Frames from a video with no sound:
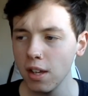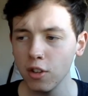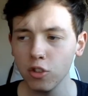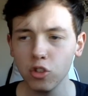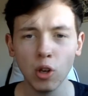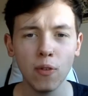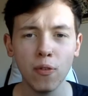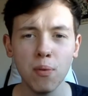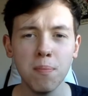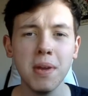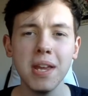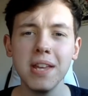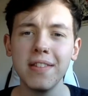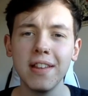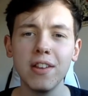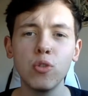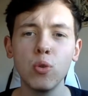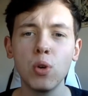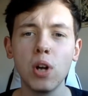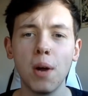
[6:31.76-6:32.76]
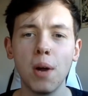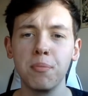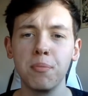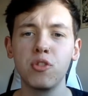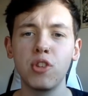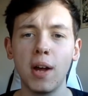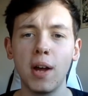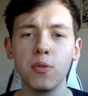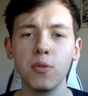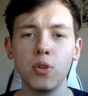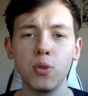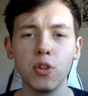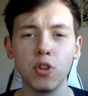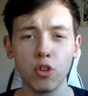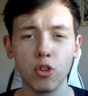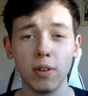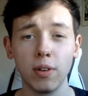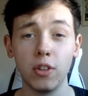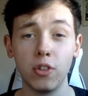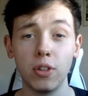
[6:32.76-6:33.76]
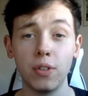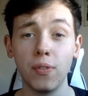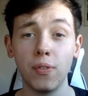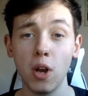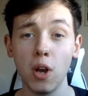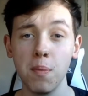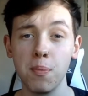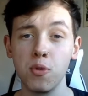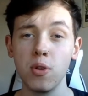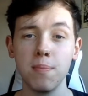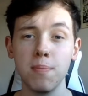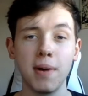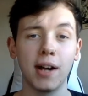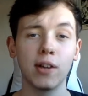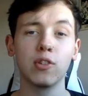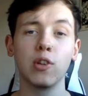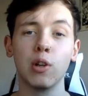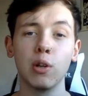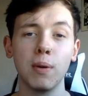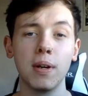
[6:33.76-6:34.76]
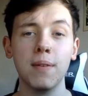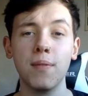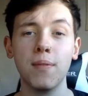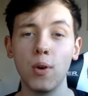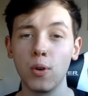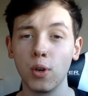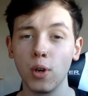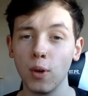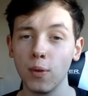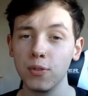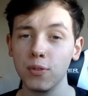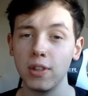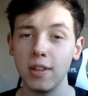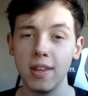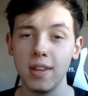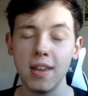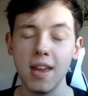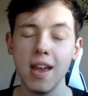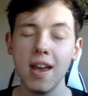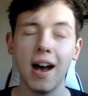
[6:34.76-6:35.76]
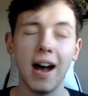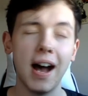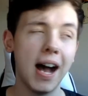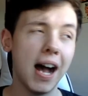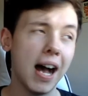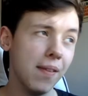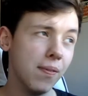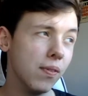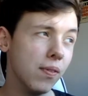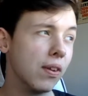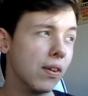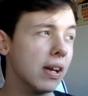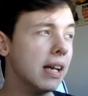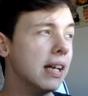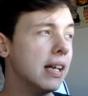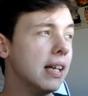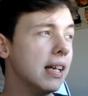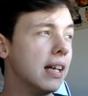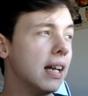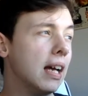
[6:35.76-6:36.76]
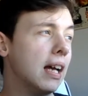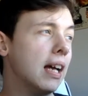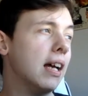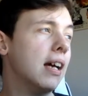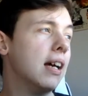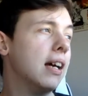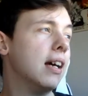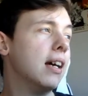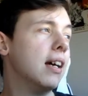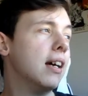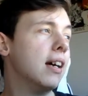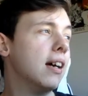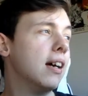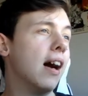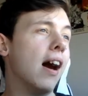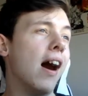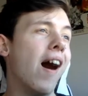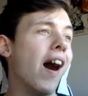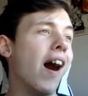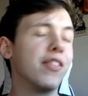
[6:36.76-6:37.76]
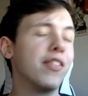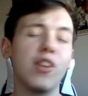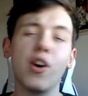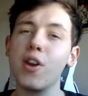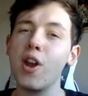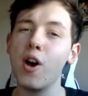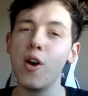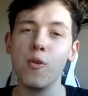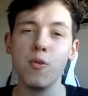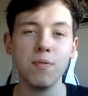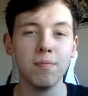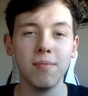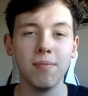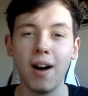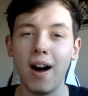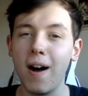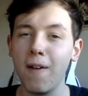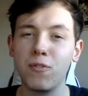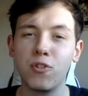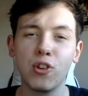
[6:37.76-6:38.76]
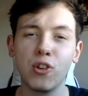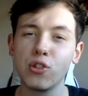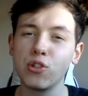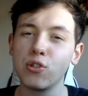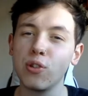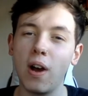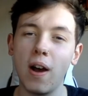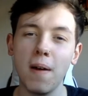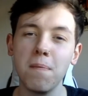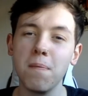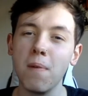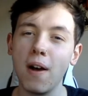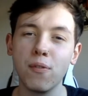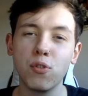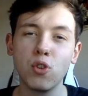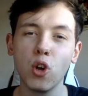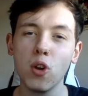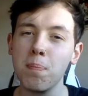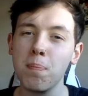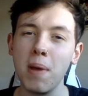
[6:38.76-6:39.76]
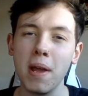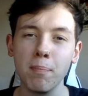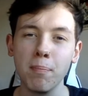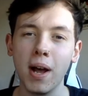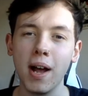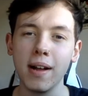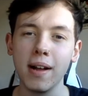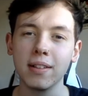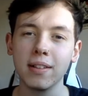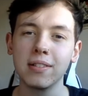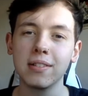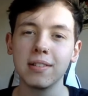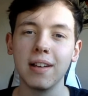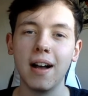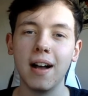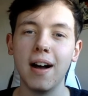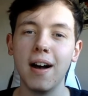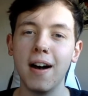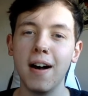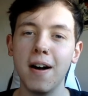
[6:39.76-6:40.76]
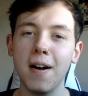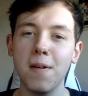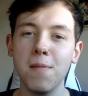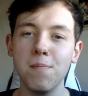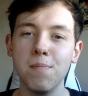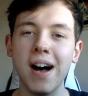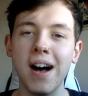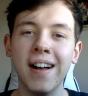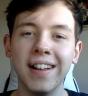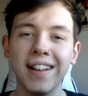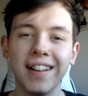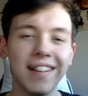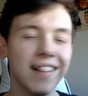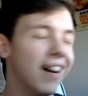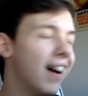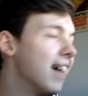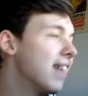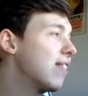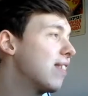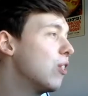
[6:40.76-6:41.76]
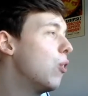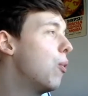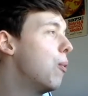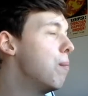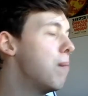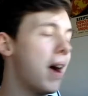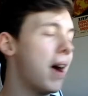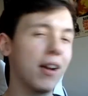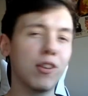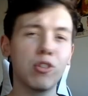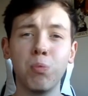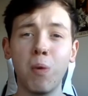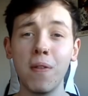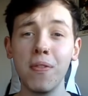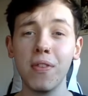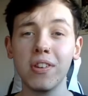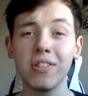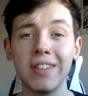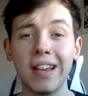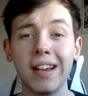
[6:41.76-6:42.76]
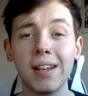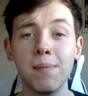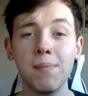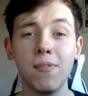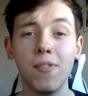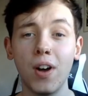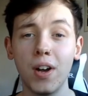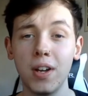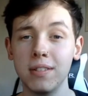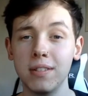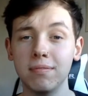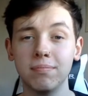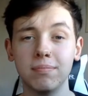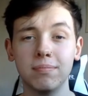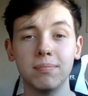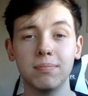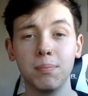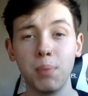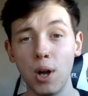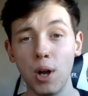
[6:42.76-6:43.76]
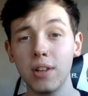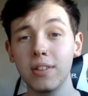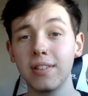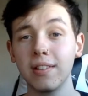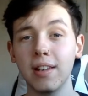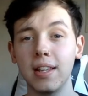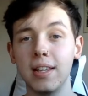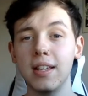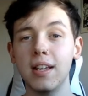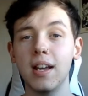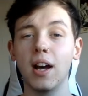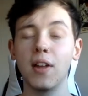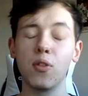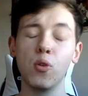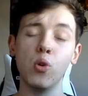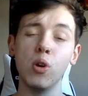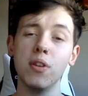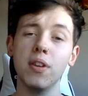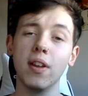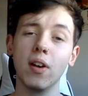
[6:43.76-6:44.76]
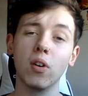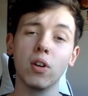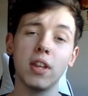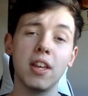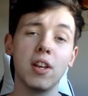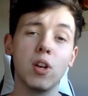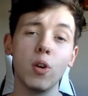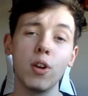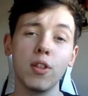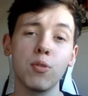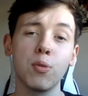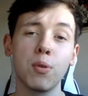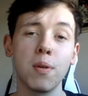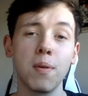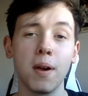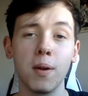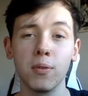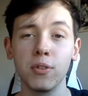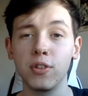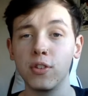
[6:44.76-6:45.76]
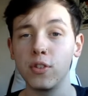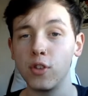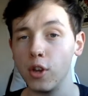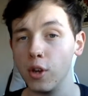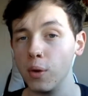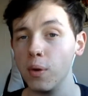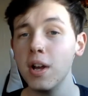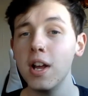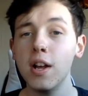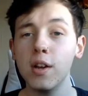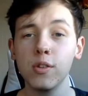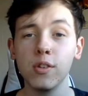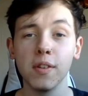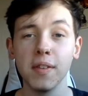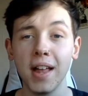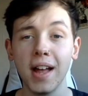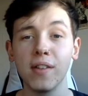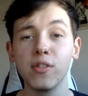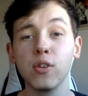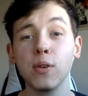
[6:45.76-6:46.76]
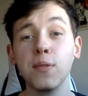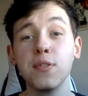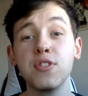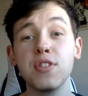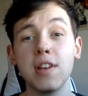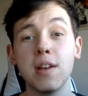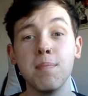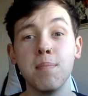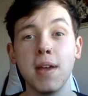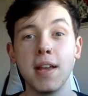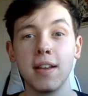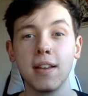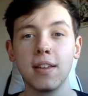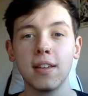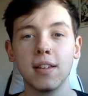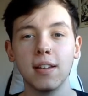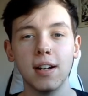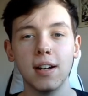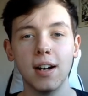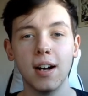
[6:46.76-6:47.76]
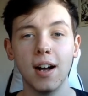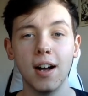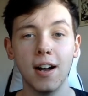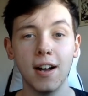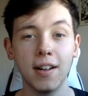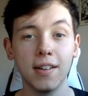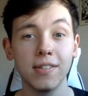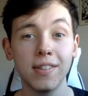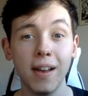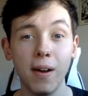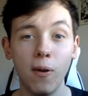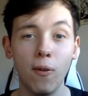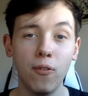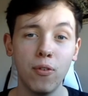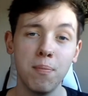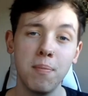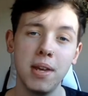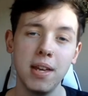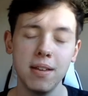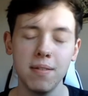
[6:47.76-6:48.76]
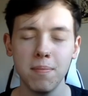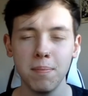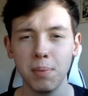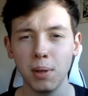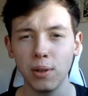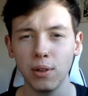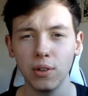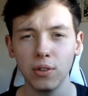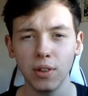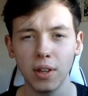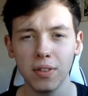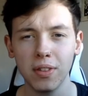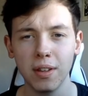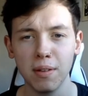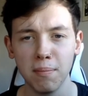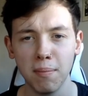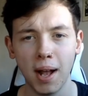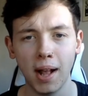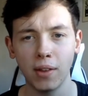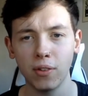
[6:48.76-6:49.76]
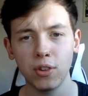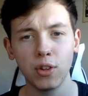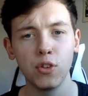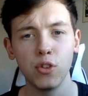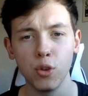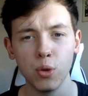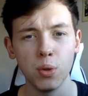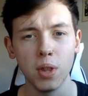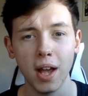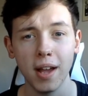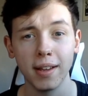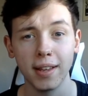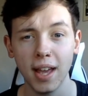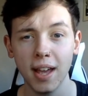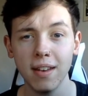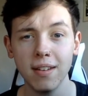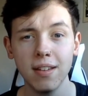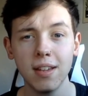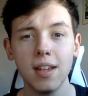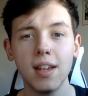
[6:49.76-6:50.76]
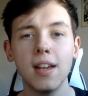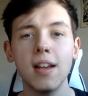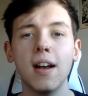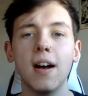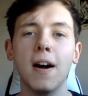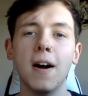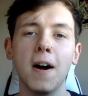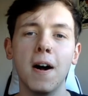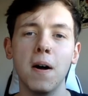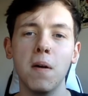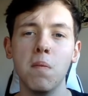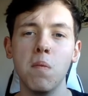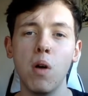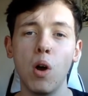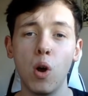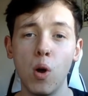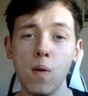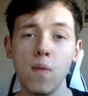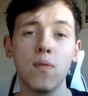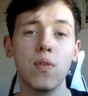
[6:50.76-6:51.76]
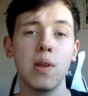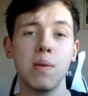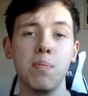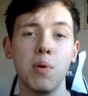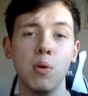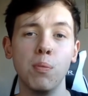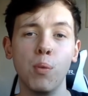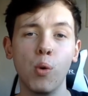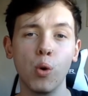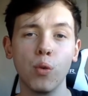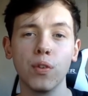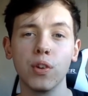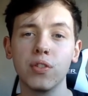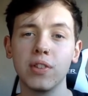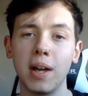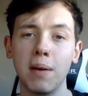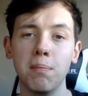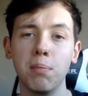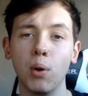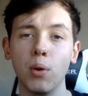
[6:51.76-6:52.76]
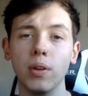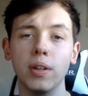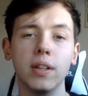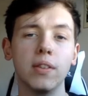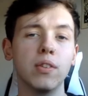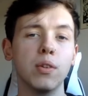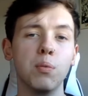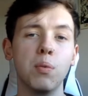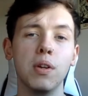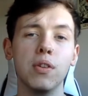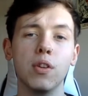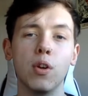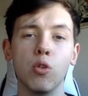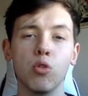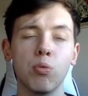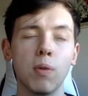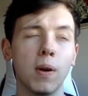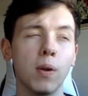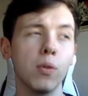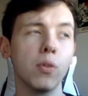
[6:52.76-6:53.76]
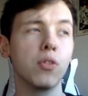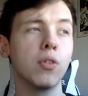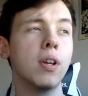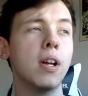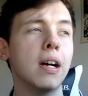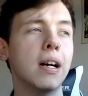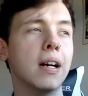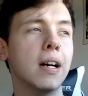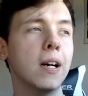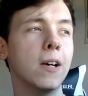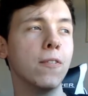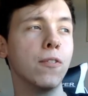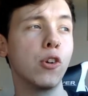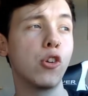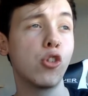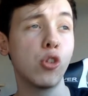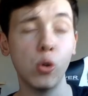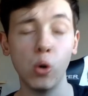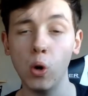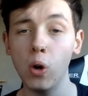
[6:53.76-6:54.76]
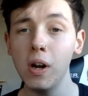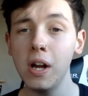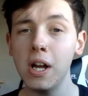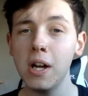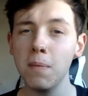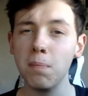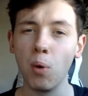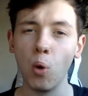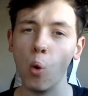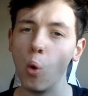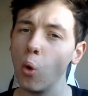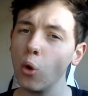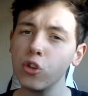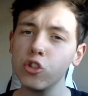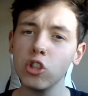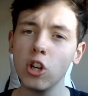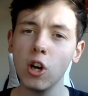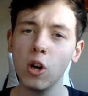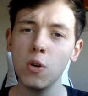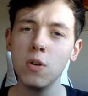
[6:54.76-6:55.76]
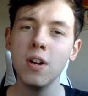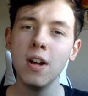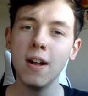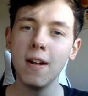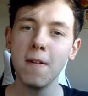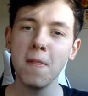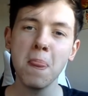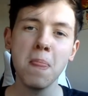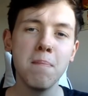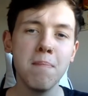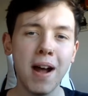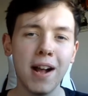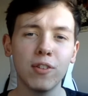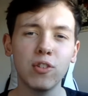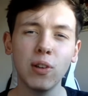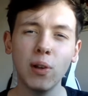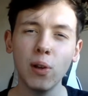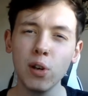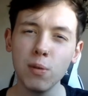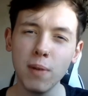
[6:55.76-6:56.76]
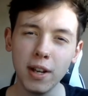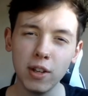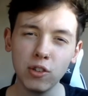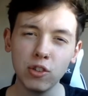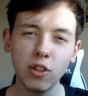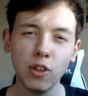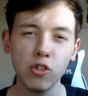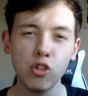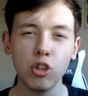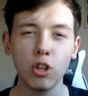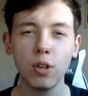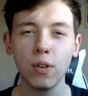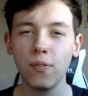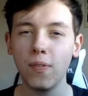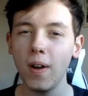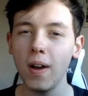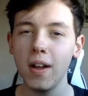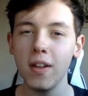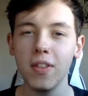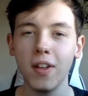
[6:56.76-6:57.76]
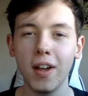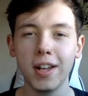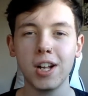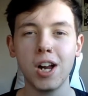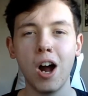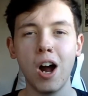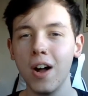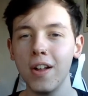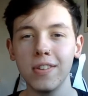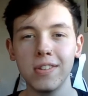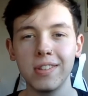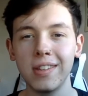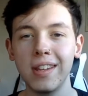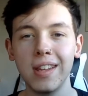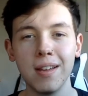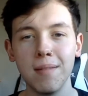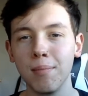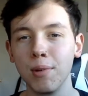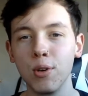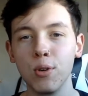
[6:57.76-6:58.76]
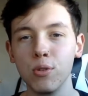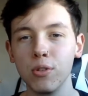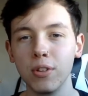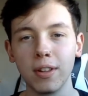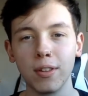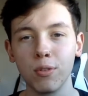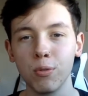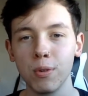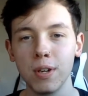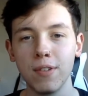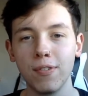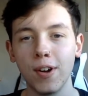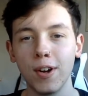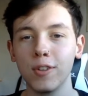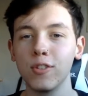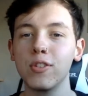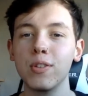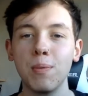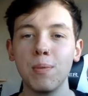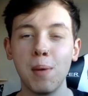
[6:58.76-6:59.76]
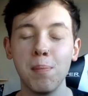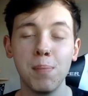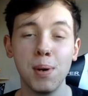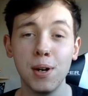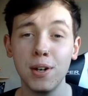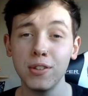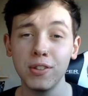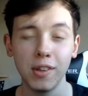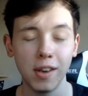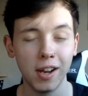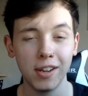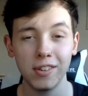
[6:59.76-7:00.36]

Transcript: So for me, this all comes down to the trilogy fight between Max Holloway and Volkanovski. And I don't know. I've got to pick Max. I thought Max won the second fight. Personally, I thought he got it 3-2, so that's obviously a big tell for me, because I think Max can do that again. Hopefully put more of a stamp on it to win those rounds for sure. But also, Max Holloway is such a good fighter that I can't see him losing 3 fights to one person.